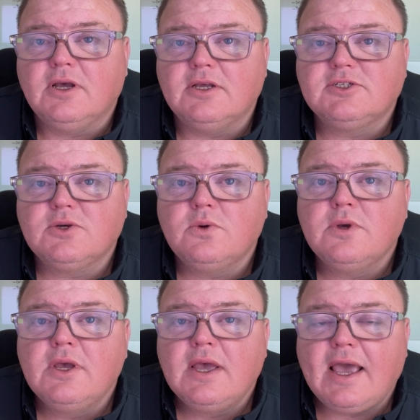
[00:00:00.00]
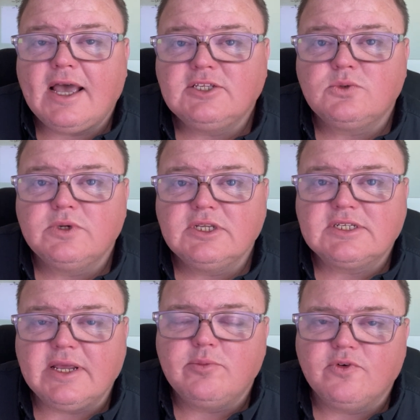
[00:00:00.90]
So as a real
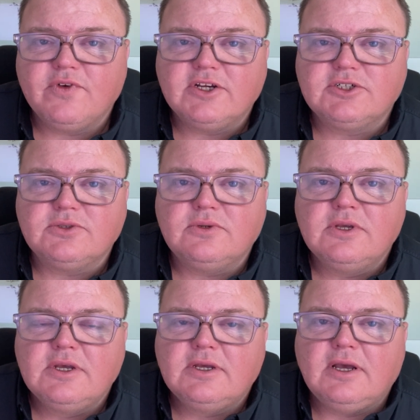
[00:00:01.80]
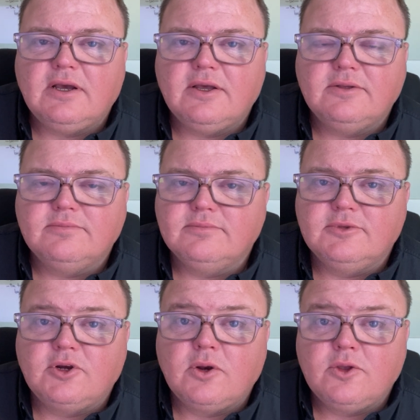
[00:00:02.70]
estate professional,
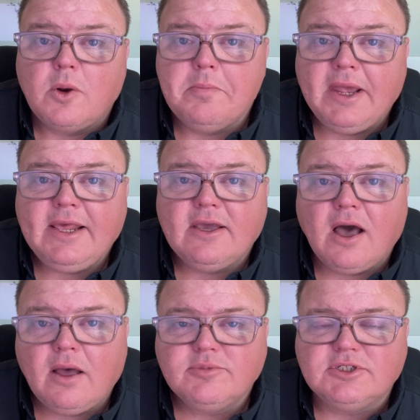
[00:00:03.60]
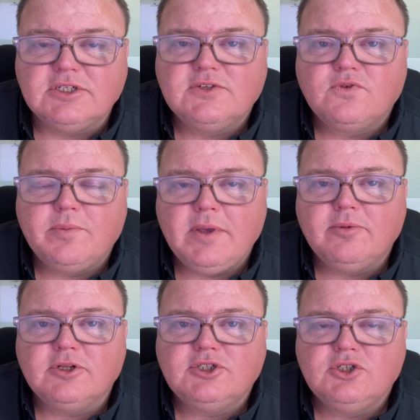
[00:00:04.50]
there are many options for
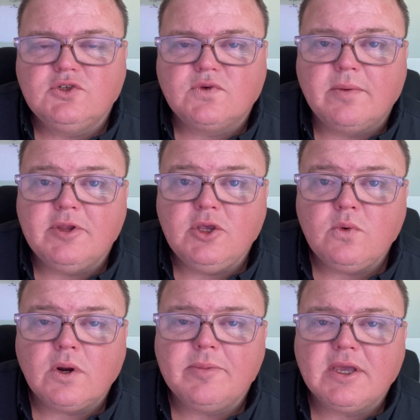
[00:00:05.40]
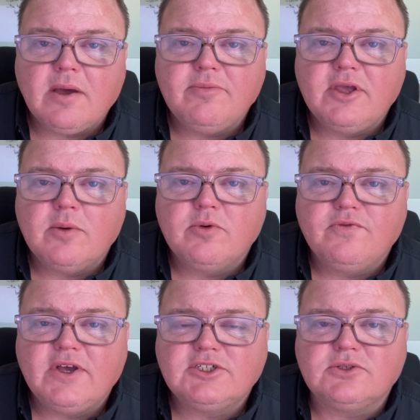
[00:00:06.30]
people to choose from, and you want to become their
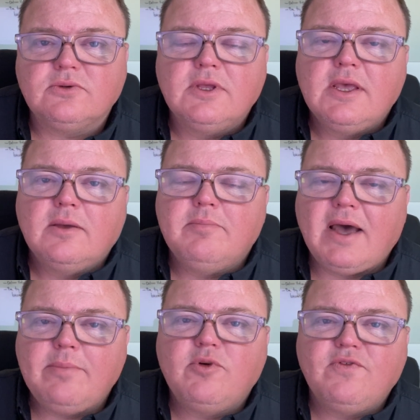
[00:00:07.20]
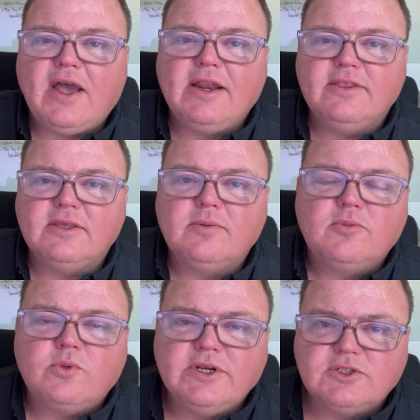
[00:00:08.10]
professional by providing them
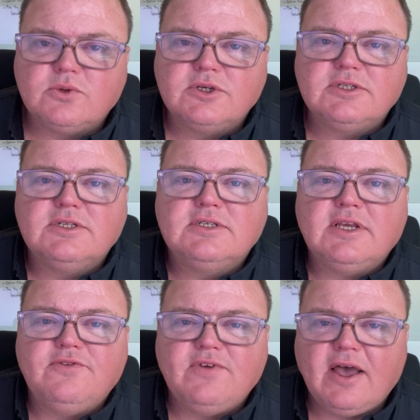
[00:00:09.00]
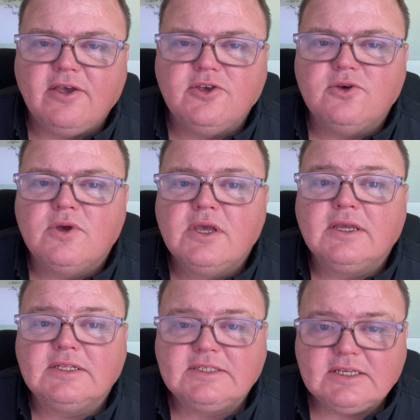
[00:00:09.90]
resources and value
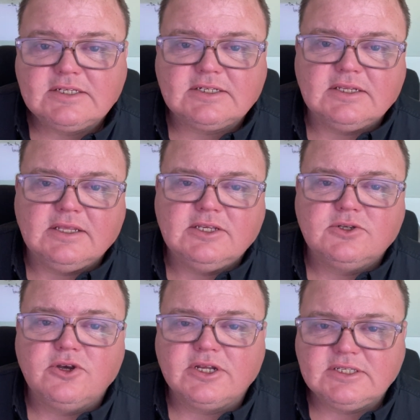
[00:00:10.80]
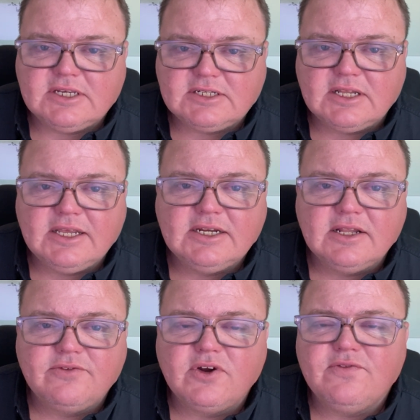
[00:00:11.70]
consistently. So you're consistently
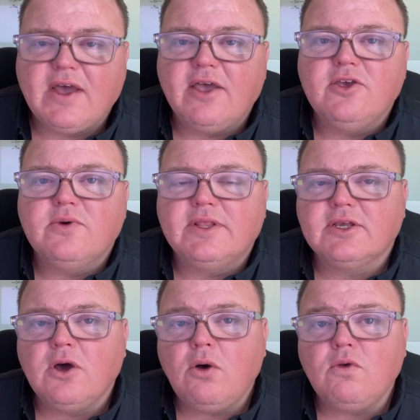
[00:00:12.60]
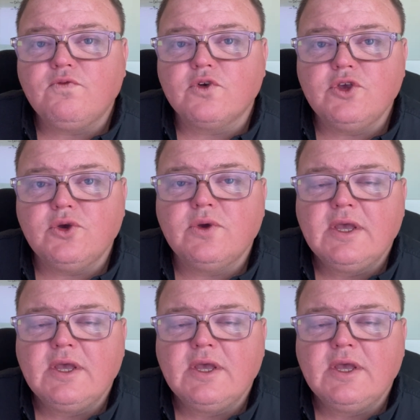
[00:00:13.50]
delivering value, and the goal for you